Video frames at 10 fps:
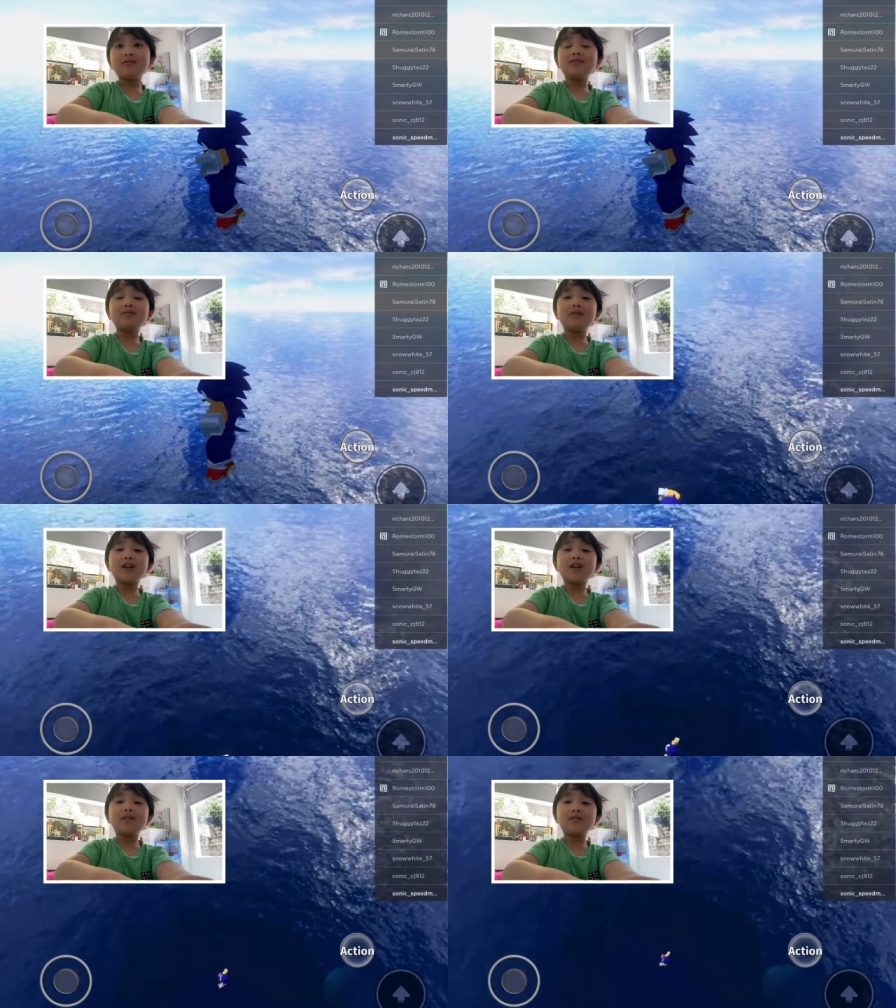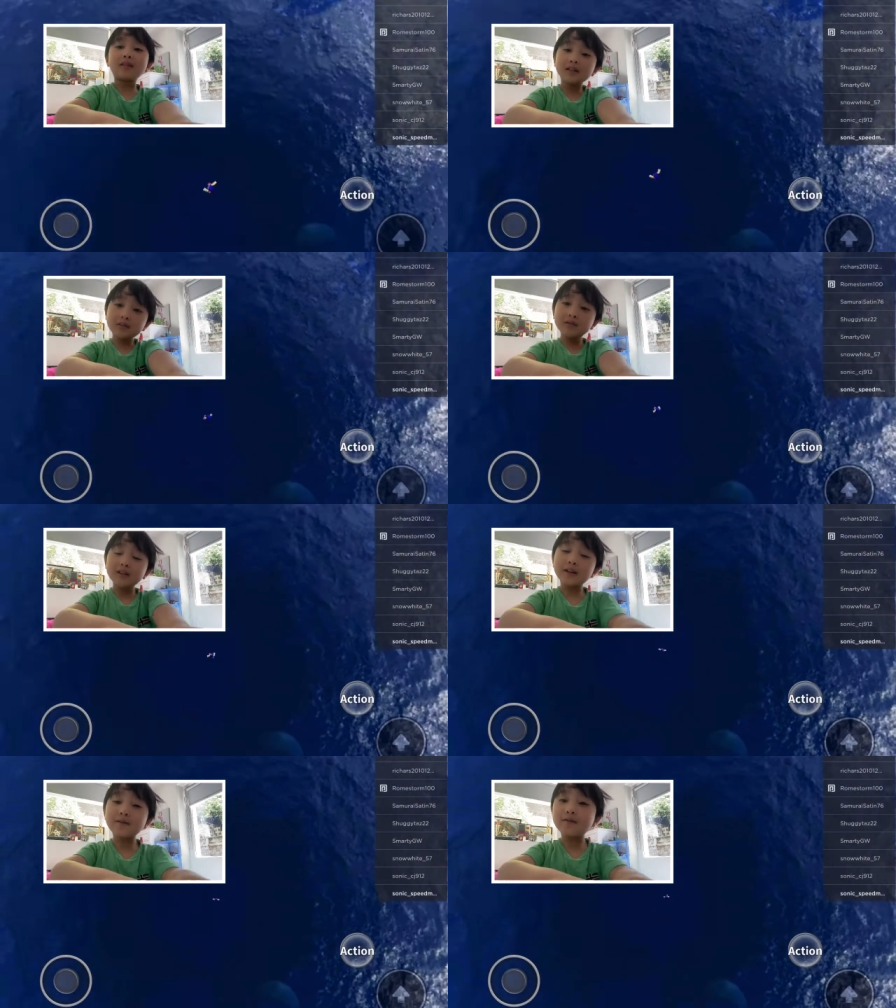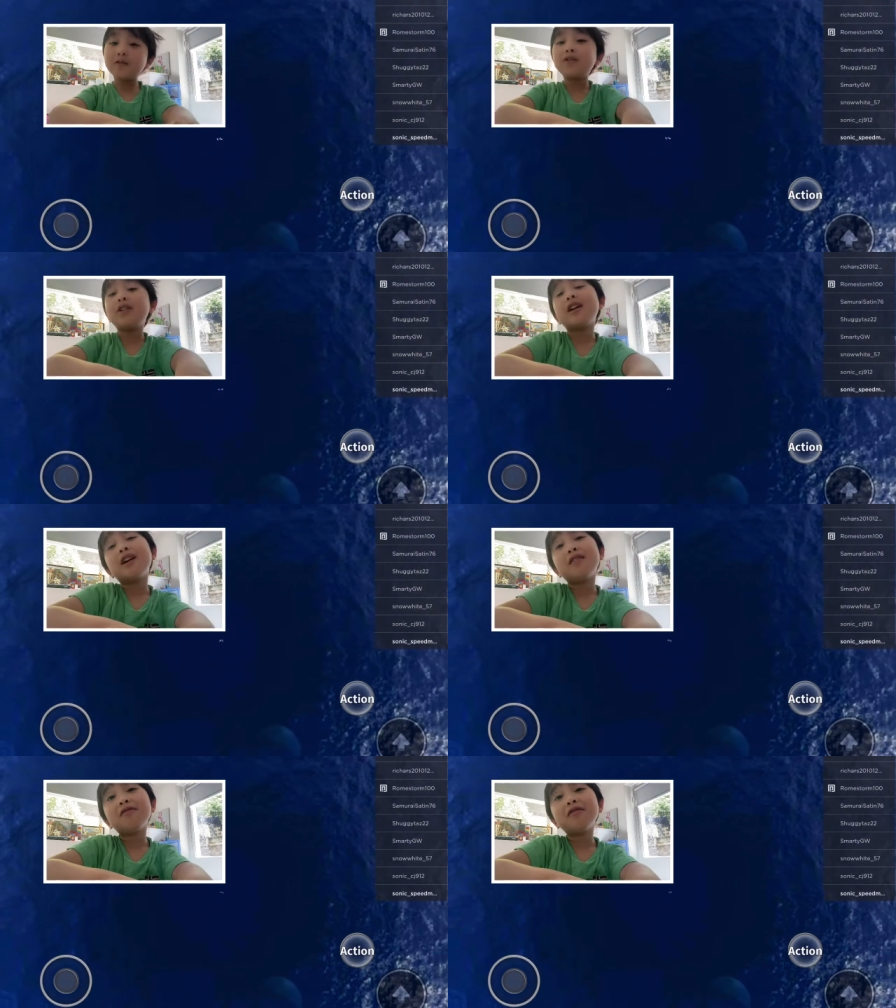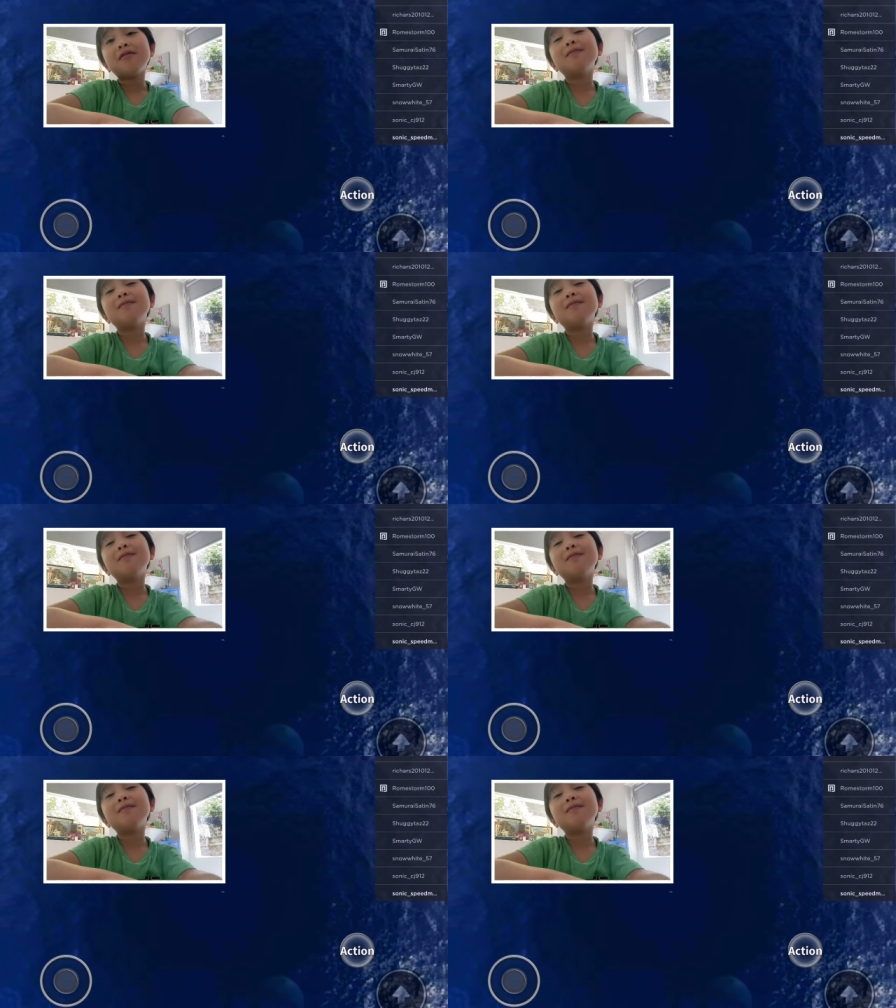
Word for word: Why do I always fall down?